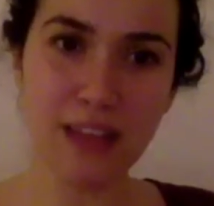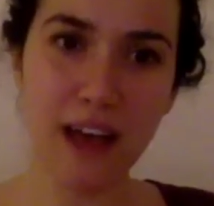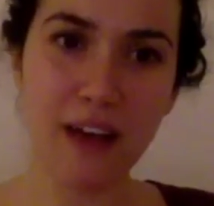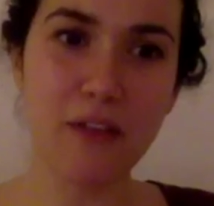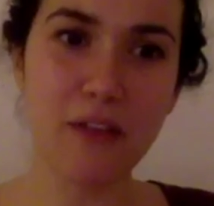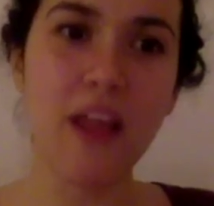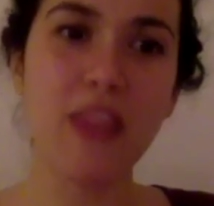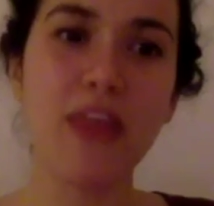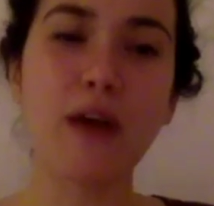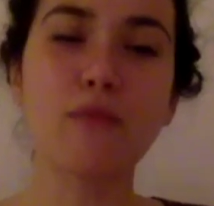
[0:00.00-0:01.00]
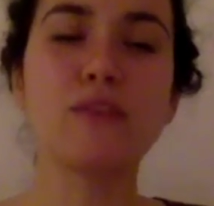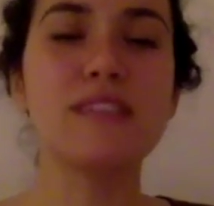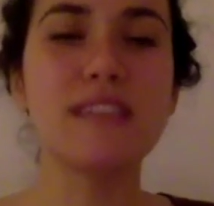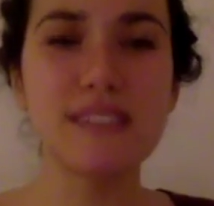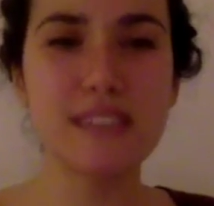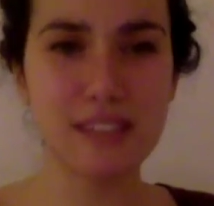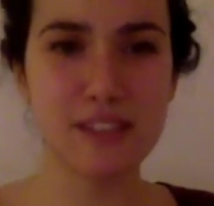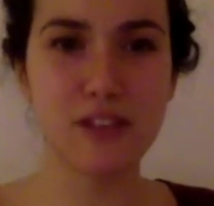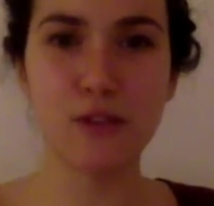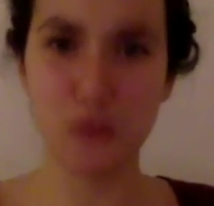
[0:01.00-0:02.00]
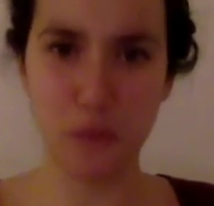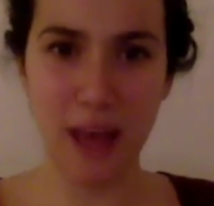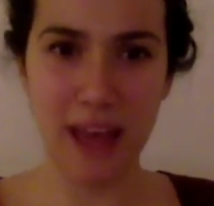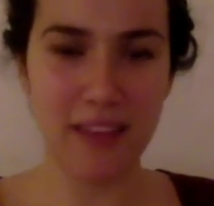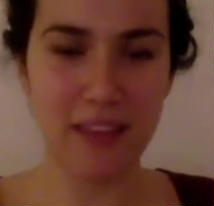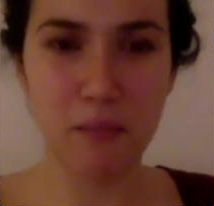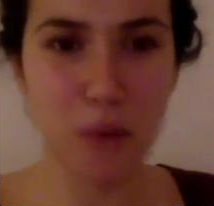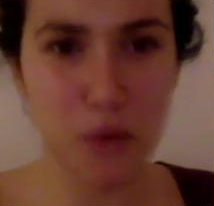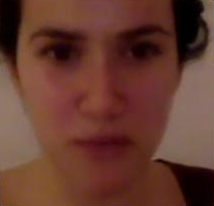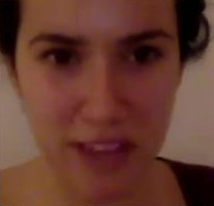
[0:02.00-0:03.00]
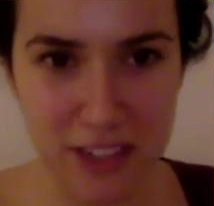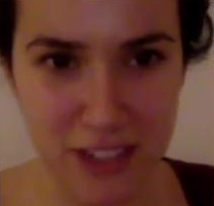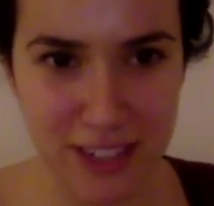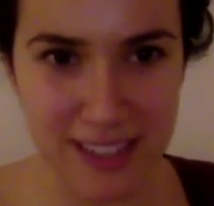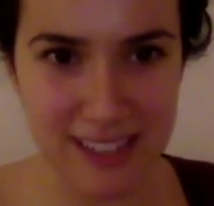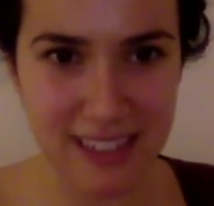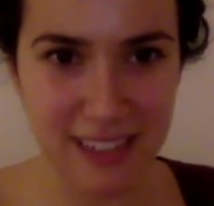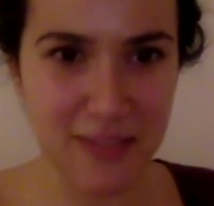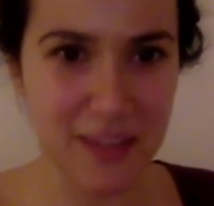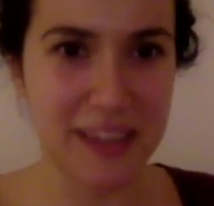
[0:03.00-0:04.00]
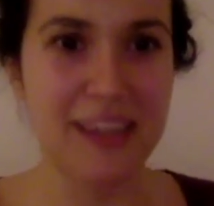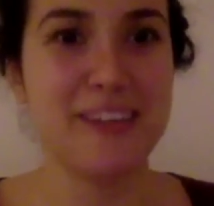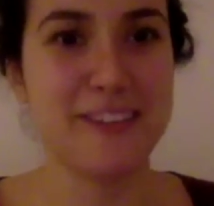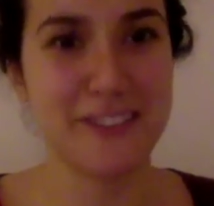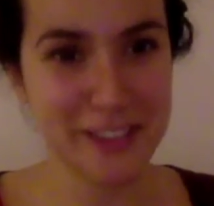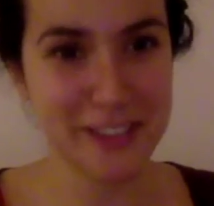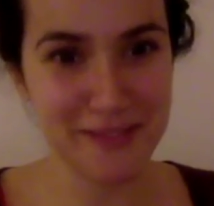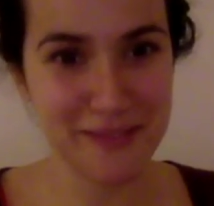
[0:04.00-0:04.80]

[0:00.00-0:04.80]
love. That resistance goes away, and then motivation isn't even an issue.